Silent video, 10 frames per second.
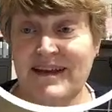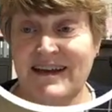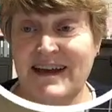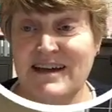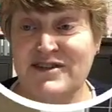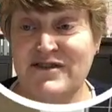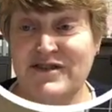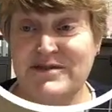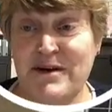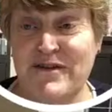Yes, you
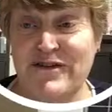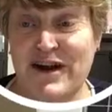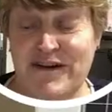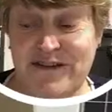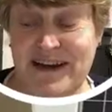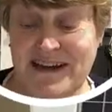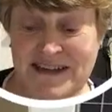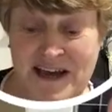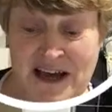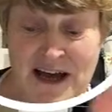use them over and over, yes.
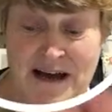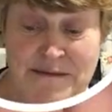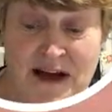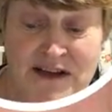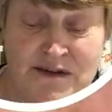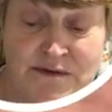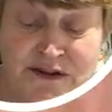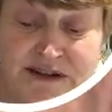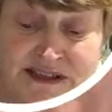So I'm doing the